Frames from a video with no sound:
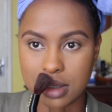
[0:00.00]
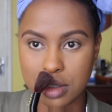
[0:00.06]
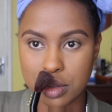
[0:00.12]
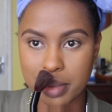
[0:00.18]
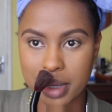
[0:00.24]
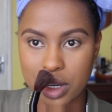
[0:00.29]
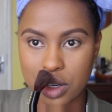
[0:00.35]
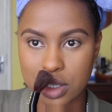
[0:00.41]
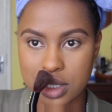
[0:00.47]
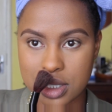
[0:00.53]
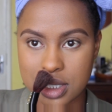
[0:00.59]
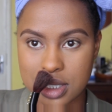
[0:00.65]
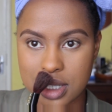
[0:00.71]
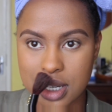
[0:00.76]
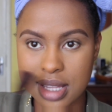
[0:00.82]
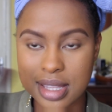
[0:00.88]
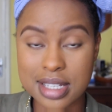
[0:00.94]
oh my
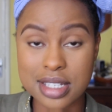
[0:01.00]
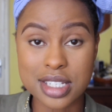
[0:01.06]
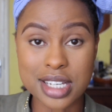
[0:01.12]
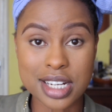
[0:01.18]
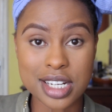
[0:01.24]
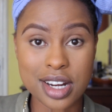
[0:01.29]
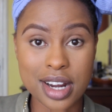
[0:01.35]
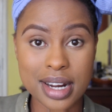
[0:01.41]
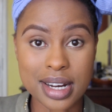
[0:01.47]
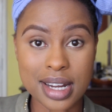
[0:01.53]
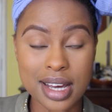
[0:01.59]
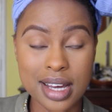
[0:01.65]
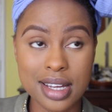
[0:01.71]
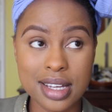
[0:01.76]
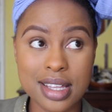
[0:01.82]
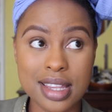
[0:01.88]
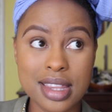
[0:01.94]
gosh, there's
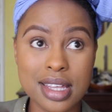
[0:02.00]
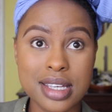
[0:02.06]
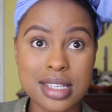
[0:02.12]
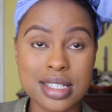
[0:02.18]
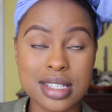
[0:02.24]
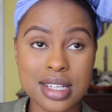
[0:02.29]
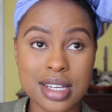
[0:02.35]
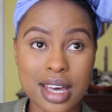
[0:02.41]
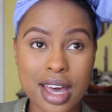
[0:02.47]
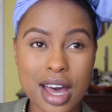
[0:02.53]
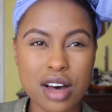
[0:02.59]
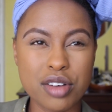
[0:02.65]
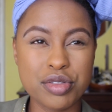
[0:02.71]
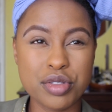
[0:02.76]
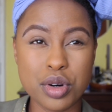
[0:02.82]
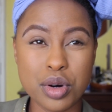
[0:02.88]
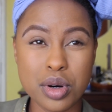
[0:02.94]
Chandarana, there's
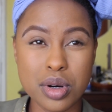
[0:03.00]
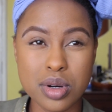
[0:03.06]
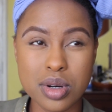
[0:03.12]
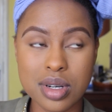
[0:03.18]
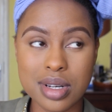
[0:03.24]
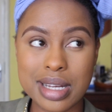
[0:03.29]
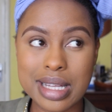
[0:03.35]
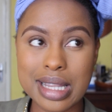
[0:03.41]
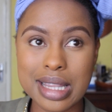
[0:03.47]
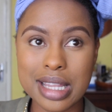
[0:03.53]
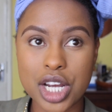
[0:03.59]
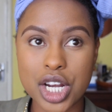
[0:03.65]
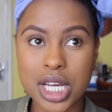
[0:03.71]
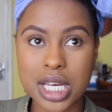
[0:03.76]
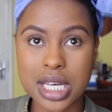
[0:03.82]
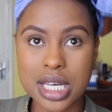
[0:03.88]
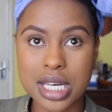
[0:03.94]
Carrefour,
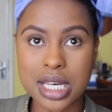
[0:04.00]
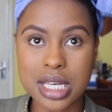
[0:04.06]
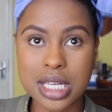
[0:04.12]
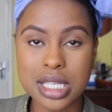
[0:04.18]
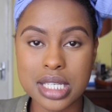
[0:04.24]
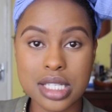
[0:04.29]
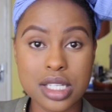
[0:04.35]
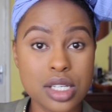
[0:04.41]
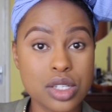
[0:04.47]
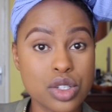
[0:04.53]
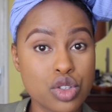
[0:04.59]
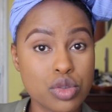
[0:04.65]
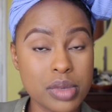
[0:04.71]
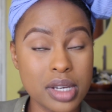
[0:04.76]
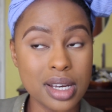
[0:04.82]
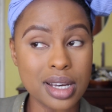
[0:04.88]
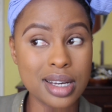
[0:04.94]
there is
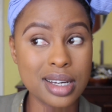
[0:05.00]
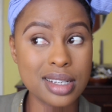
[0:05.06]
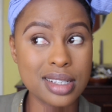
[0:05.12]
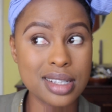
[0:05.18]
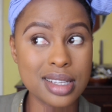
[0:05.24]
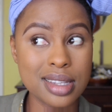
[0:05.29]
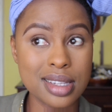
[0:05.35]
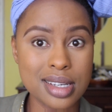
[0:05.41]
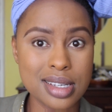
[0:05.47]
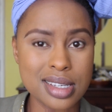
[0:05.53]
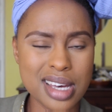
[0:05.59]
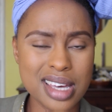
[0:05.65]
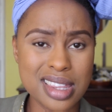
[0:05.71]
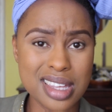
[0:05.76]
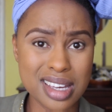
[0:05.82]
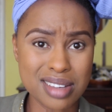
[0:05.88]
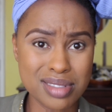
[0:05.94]
Jumia,
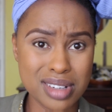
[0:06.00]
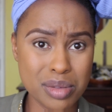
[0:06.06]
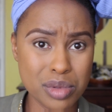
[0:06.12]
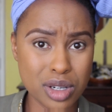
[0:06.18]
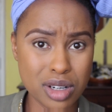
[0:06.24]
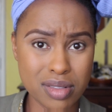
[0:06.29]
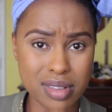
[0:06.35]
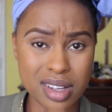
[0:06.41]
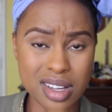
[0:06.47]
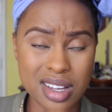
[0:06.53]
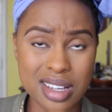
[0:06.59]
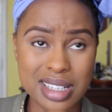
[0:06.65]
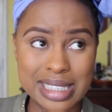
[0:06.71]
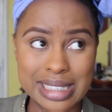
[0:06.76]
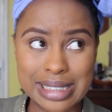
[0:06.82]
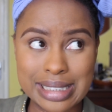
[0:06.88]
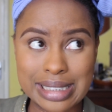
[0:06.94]
I think I've named all of,
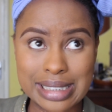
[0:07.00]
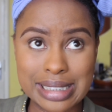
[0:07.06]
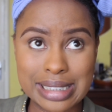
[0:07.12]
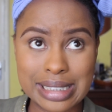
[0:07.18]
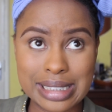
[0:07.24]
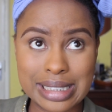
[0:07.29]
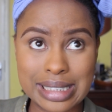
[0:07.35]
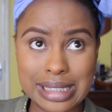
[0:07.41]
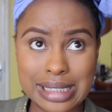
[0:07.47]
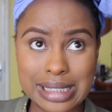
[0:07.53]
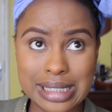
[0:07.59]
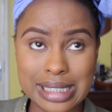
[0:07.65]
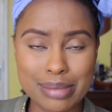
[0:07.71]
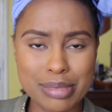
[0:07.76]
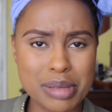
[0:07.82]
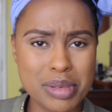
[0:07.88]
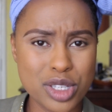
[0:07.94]

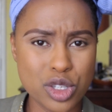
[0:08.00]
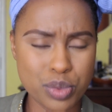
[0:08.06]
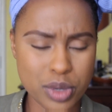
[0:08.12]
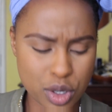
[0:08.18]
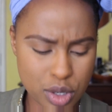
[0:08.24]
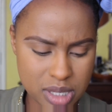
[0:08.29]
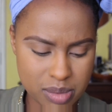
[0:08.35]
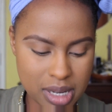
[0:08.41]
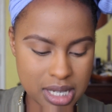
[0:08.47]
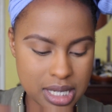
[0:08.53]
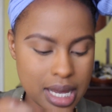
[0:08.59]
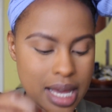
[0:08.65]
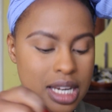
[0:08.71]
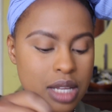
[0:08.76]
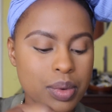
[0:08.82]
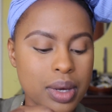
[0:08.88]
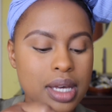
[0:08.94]
maybe Super Cosmetic.
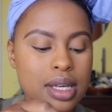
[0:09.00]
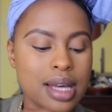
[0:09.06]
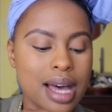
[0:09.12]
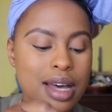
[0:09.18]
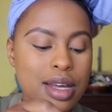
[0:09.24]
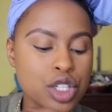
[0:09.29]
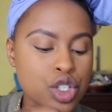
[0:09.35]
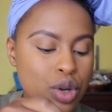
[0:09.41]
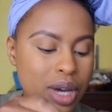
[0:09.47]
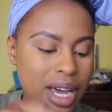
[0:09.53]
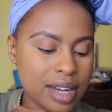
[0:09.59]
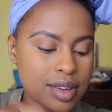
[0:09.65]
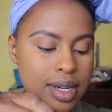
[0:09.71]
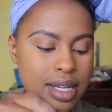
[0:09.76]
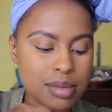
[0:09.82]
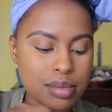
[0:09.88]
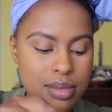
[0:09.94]
Anyway, you can't
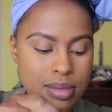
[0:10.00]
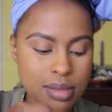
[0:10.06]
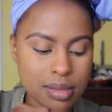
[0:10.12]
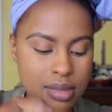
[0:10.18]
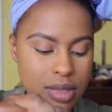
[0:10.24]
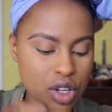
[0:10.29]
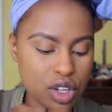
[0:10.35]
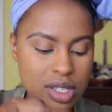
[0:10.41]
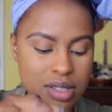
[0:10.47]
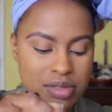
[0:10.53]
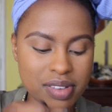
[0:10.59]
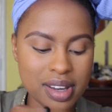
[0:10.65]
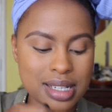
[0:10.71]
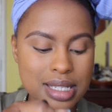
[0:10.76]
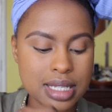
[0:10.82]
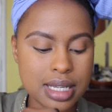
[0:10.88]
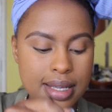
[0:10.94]
really not
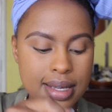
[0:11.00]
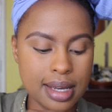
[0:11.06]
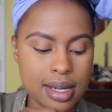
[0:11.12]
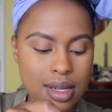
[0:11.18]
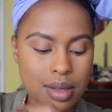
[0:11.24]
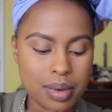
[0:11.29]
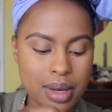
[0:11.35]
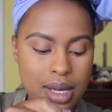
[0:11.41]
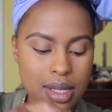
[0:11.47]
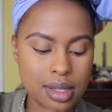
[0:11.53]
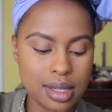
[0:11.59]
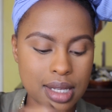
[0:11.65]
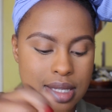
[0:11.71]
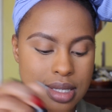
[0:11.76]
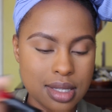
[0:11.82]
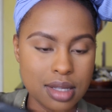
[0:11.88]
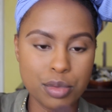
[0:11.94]
find Sleek anywhere.
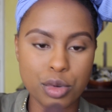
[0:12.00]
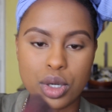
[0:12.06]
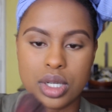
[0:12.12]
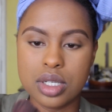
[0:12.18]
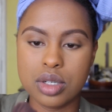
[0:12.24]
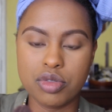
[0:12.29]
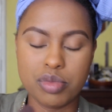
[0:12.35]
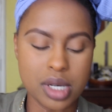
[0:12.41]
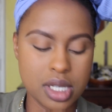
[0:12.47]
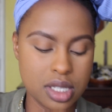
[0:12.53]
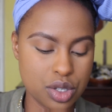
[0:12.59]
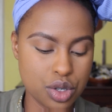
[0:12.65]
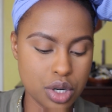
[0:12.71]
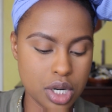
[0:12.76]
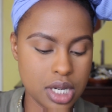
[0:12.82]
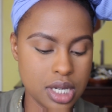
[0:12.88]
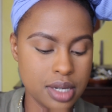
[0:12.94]
That's the point of my
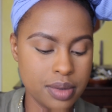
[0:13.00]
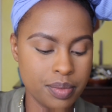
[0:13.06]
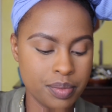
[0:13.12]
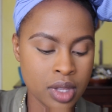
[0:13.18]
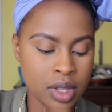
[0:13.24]
story.